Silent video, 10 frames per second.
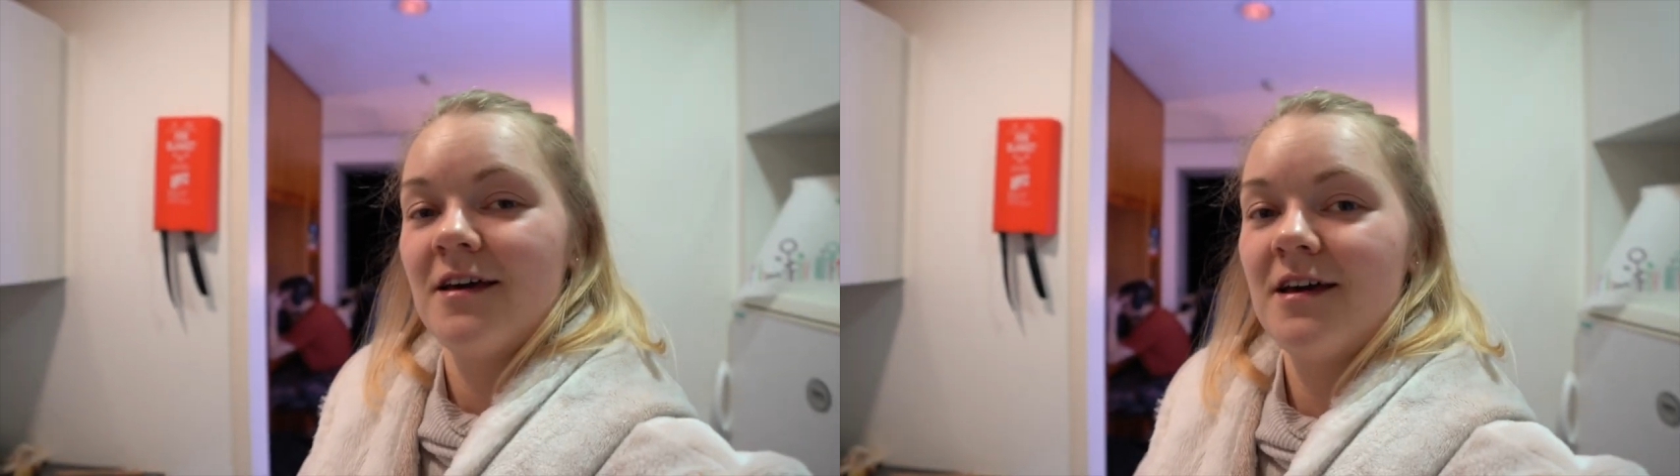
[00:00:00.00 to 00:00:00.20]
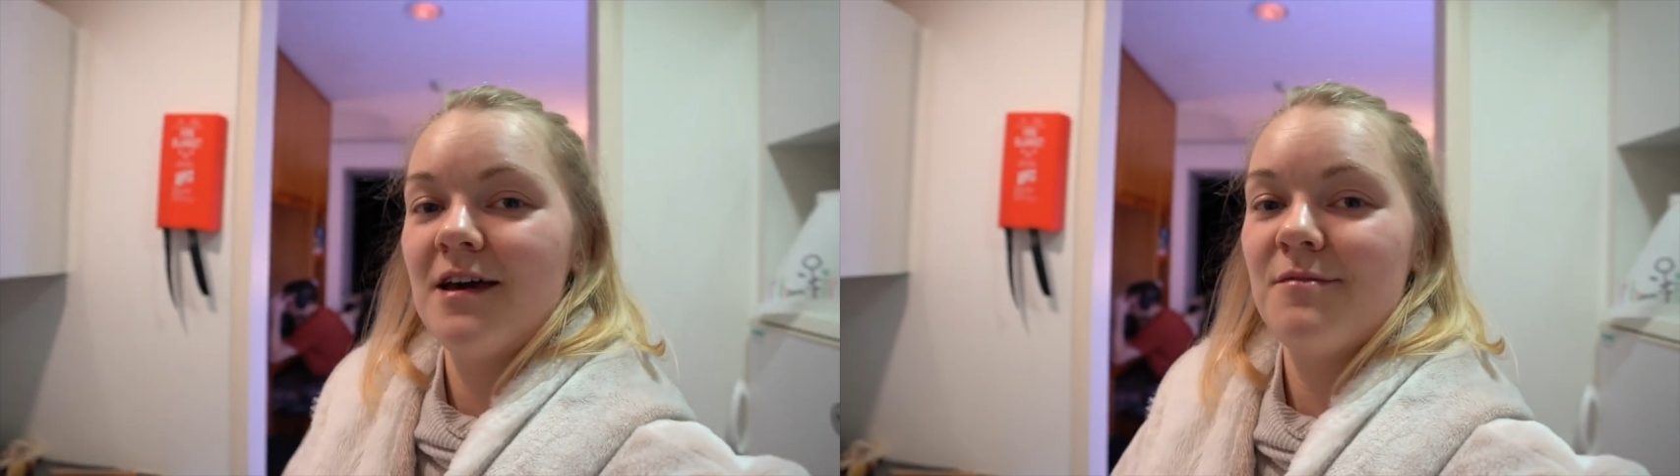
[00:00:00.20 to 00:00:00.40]

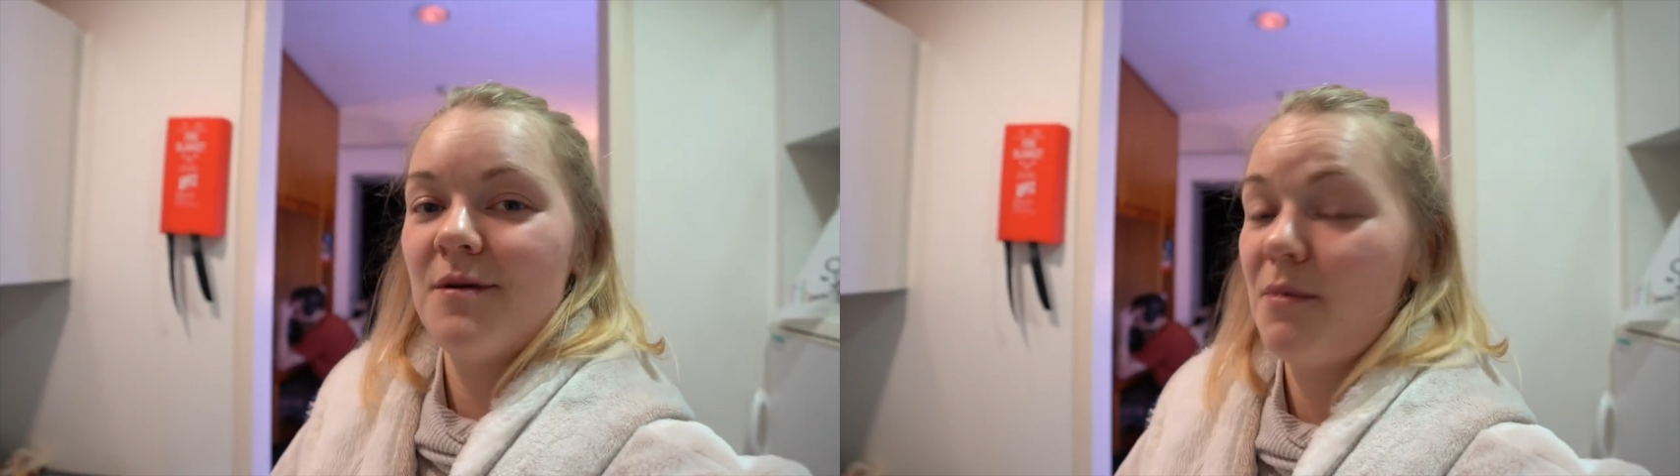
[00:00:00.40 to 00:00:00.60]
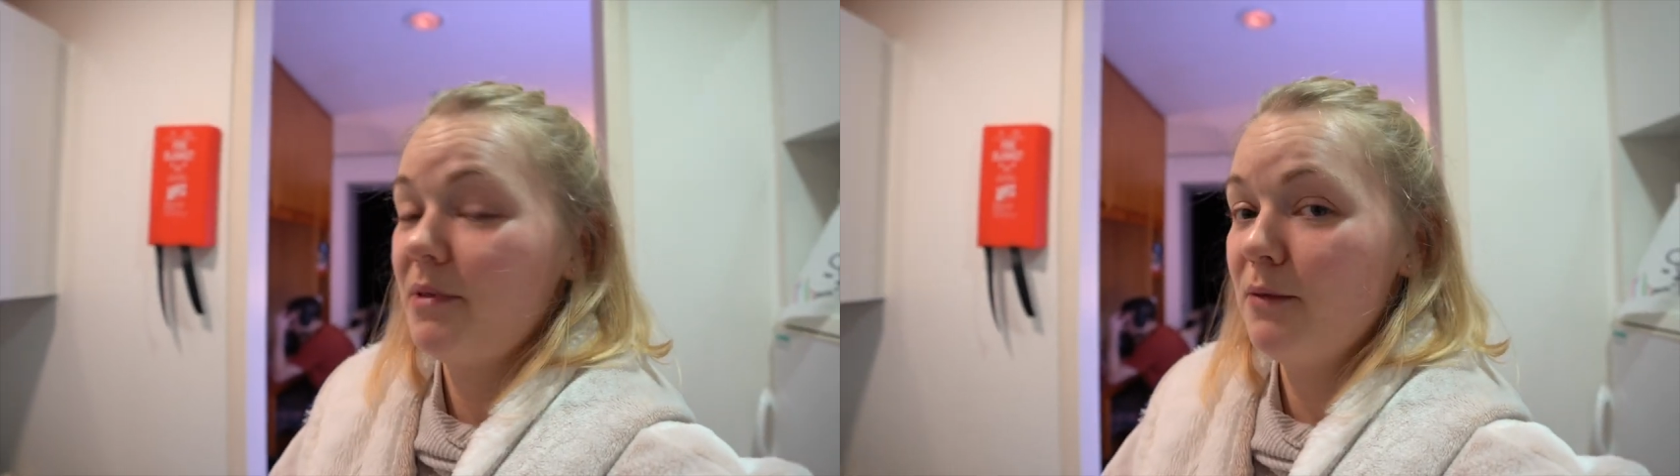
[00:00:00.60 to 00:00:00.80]
And
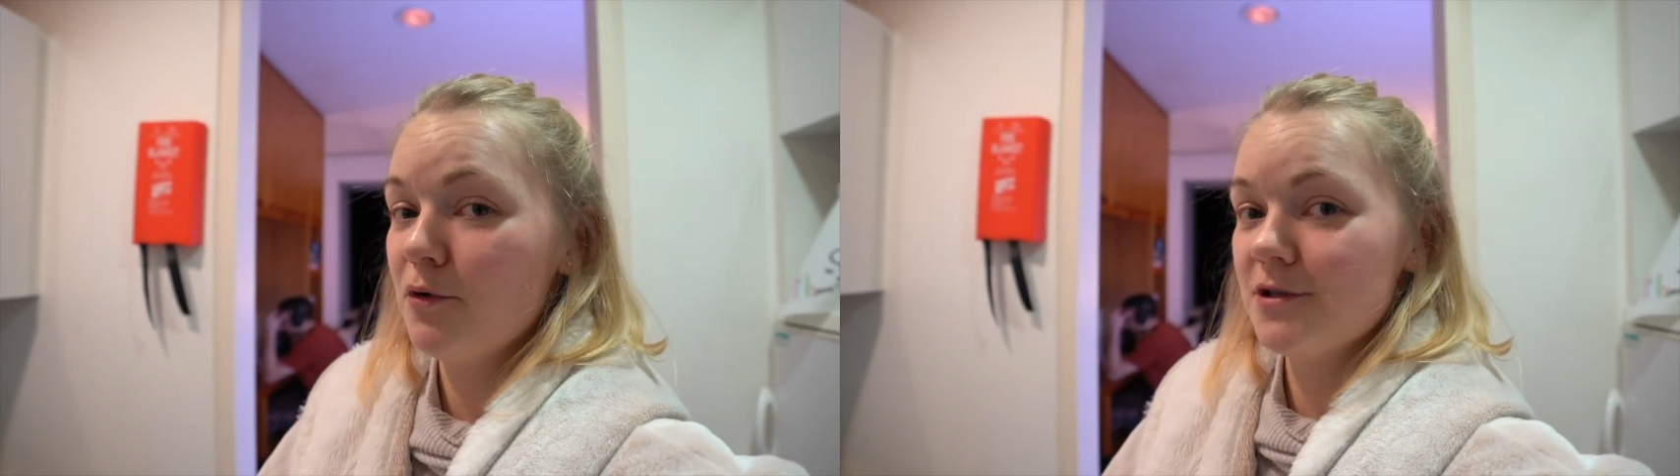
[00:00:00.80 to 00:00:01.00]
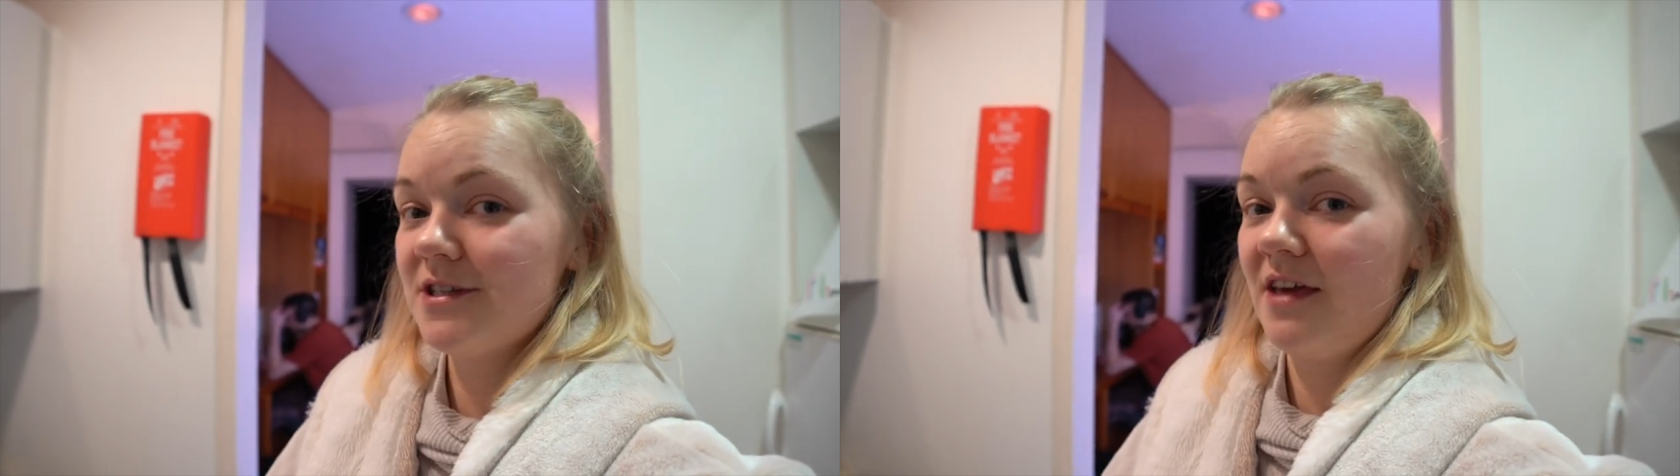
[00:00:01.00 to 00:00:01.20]
my plan
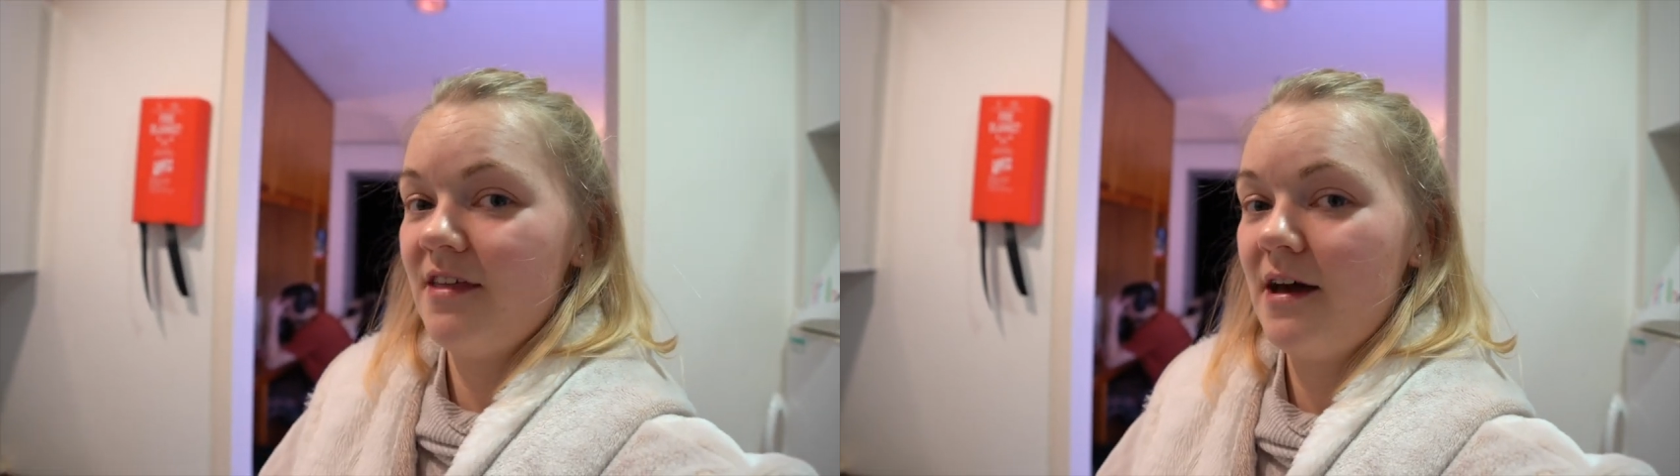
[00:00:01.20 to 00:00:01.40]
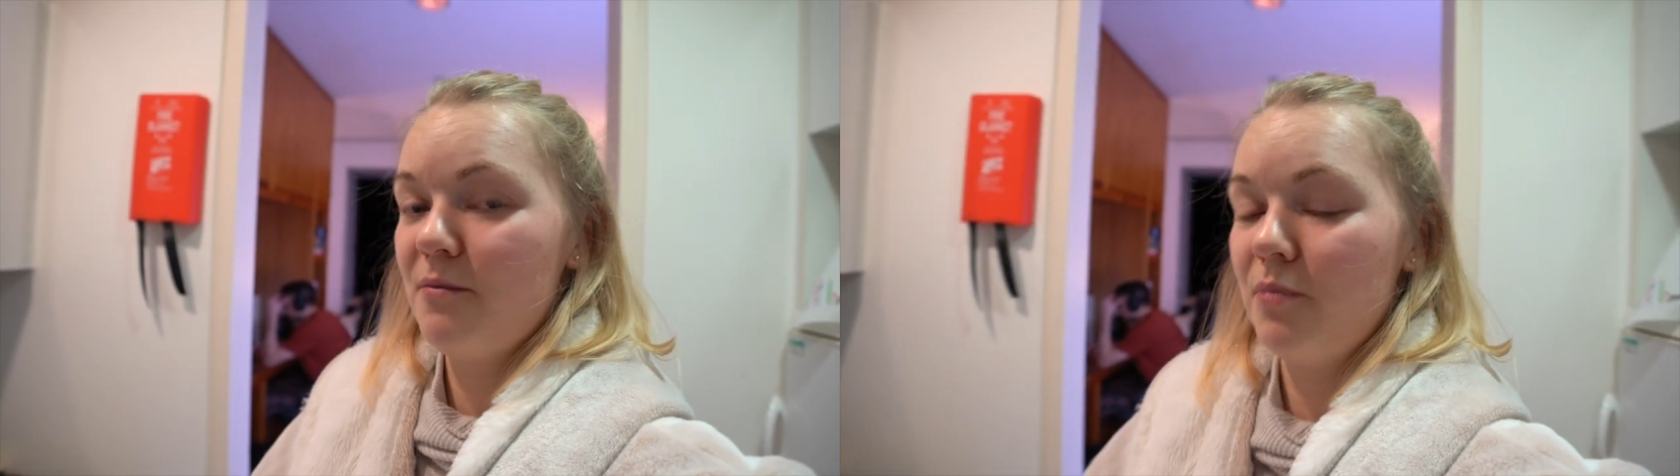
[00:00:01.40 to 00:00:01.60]
was to
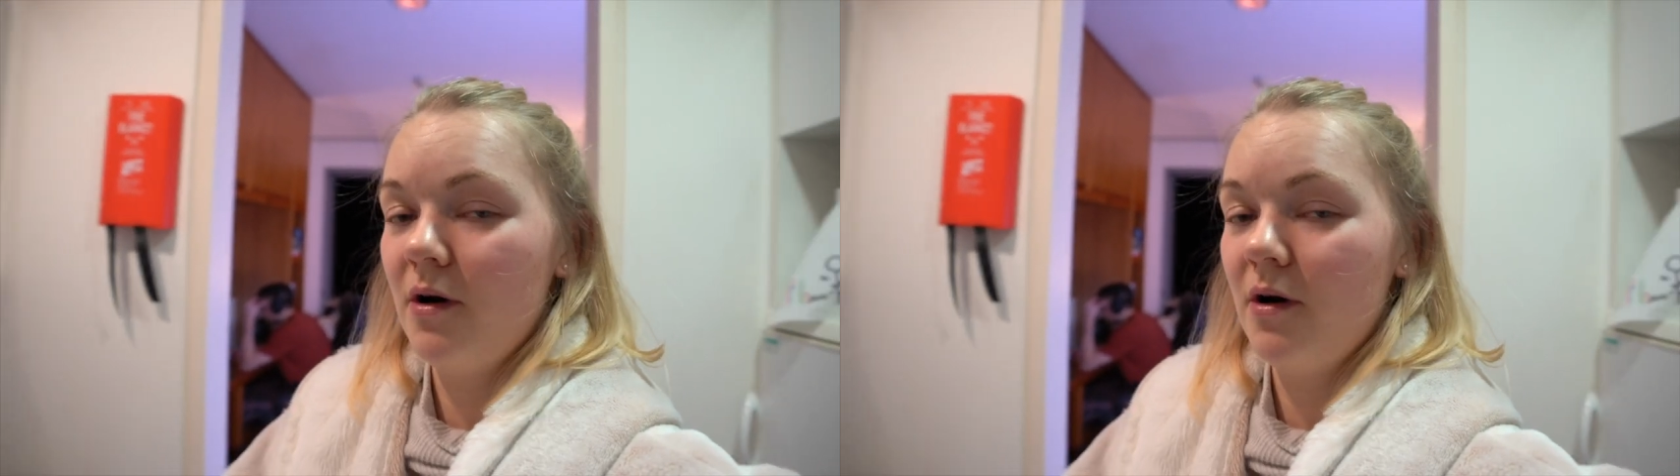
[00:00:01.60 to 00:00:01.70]
get that,